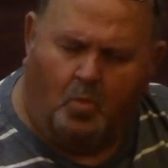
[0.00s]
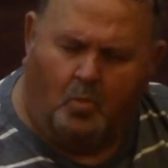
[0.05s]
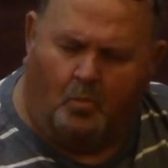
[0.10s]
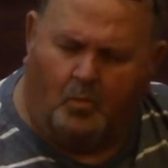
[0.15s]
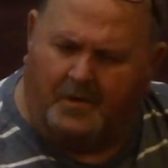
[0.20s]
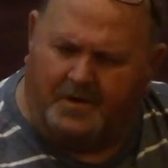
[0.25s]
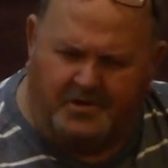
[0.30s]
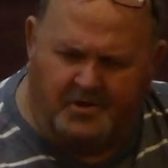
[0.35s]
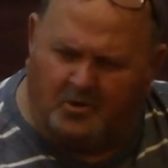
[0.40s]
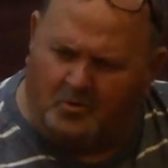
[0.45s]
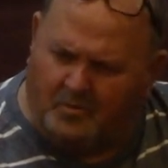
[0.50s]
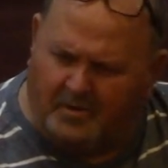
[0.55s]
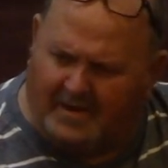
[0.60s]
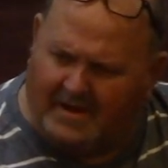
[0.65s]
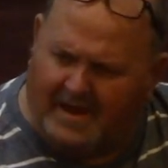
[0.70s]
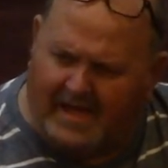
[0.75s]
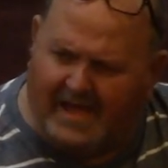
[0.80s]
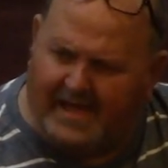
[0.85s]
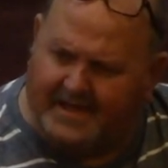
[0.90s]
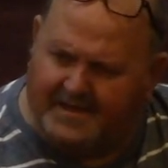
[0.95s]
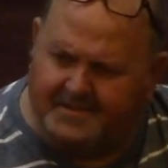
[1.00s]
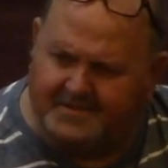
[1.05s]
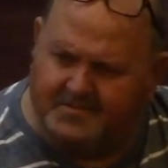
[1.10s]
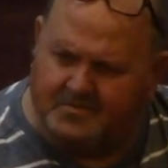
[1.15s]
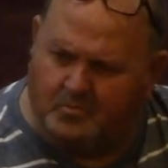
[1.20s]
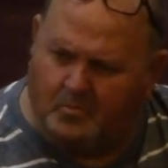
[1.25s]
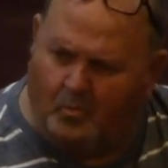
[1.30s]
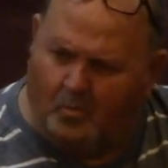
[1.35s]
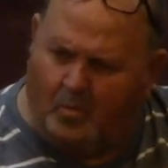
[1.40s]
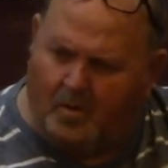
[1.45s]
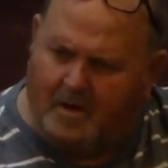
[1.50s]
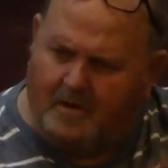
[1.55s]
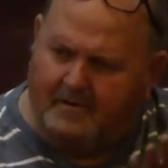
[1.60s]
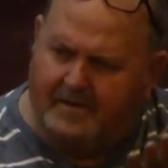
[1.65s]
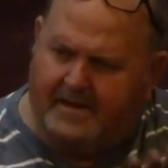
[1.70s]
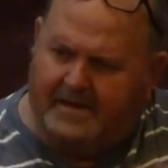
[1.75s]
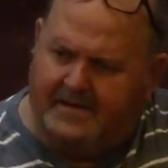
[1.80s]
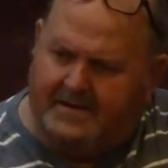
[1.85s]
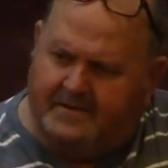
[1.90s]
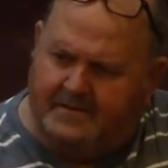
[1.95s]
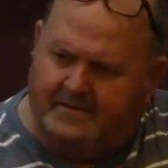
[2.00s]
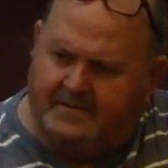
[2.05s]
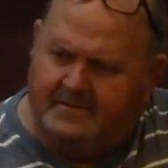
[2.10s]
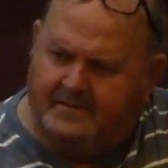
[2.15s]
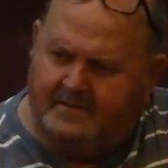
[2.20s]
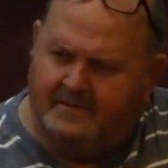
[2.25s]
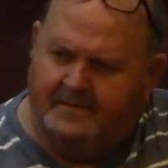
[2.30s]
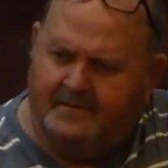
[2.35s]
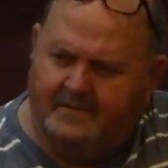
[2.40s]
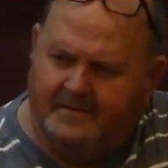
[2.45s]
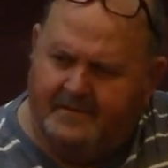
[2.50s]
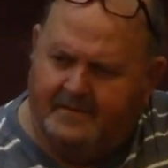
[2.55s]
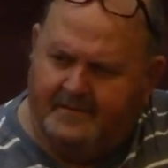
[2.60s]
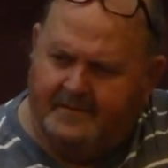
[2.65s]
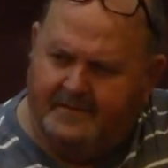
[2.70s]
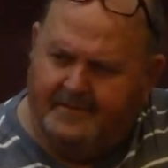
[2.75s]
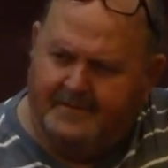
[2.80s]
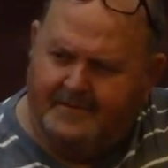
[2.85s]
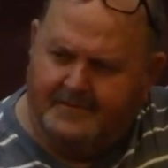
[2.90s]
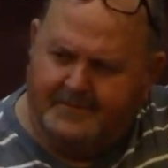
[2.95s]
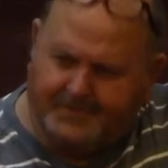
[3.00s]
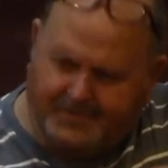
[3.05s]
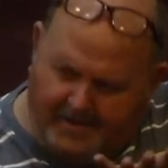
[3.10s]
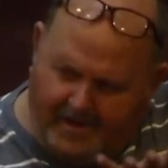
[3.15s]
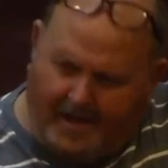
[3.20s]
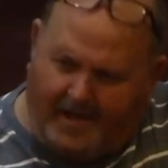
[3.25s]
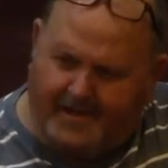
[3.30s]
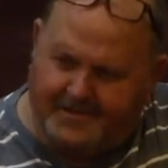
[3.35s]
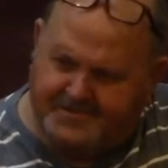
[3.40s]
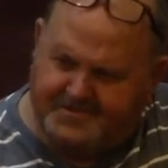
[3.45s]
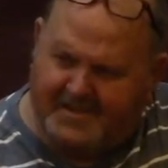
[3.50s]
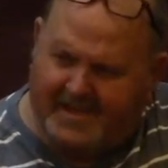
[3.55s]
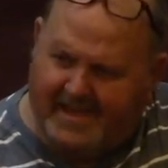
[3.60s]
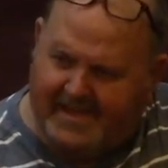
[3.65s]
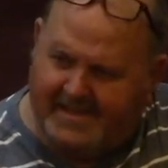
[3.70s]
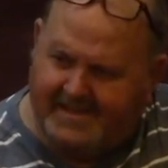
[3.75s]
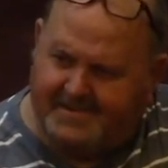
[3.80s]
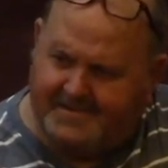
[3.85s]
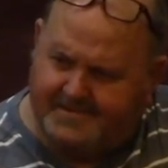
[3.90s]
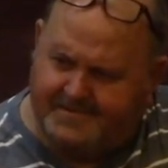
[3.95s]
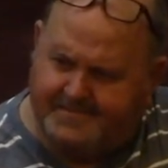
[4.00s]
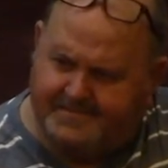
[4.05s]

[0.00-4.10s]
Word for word: Well, do you realize we're in God's hand?